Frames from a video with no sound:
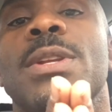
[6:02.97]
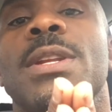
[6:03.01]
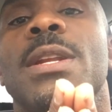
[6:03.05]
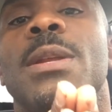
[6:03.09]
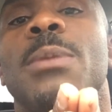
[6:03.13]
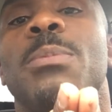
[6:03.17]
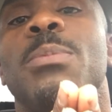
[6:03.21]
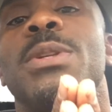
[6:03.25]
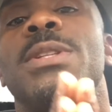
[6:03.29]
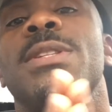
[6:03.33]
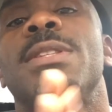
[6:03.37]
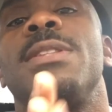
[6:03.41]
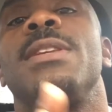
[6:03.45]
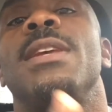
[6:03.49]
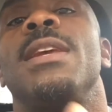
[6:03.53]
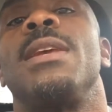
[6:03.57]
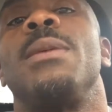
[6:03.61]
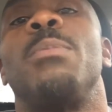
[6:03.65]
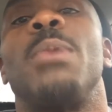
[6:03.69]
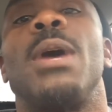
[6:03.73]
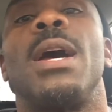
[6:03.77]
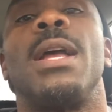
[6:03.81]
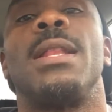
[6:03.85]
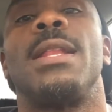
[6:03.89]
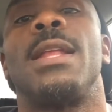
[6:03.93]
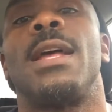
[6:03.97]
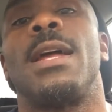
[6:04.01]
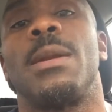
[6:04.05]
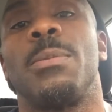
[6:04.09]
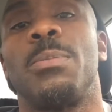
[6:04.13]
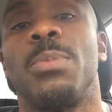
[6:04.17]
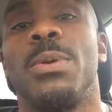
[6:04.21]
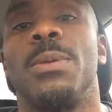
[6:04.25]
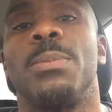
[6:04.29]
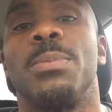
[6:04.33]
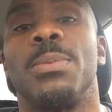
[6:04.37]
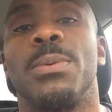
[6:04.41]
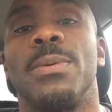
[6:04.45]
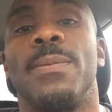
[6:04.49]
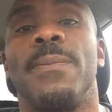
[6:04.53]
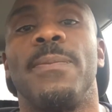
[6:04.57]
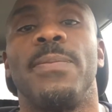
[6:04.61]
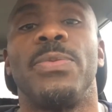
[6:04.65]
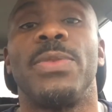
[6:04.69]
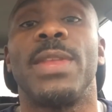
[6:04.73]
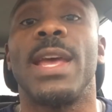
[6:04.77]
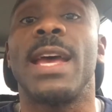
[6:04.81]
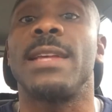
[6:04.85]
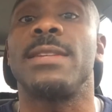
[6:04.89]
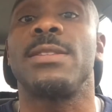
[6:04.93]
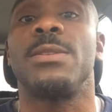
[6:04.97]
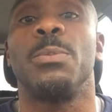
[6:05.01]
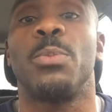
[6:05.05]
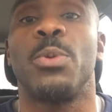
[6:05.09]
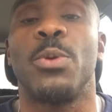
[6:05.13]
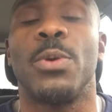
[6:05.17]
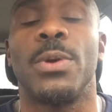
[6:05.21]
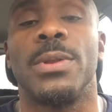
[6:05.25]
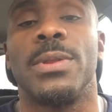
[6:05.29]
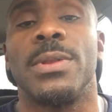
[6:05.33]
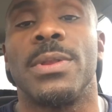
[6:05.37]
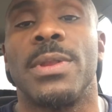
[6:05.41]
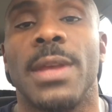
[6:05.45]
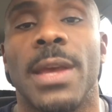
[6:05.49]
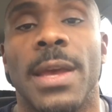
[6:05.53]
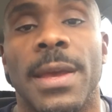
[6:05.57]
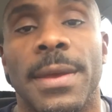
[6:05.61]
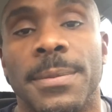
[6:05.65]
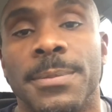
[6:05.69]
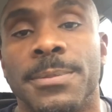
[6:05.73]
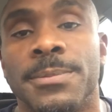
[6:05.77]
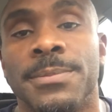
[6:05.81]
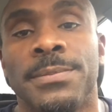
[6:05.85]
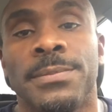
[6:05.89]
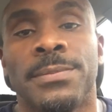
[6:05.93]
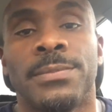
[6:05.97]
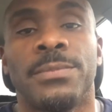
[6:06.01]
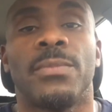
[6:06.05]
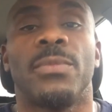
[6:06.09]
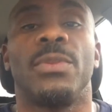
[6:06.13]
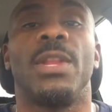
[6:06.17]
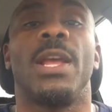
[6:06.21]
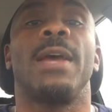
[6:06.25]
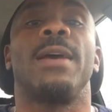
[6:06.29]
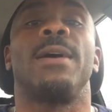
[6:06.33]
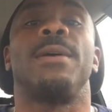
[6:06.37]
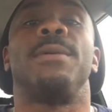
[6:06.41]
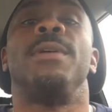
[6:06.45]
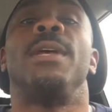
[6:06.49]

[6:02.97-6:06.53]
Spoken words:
to be seen by a lot of people. That's an important thing. Now,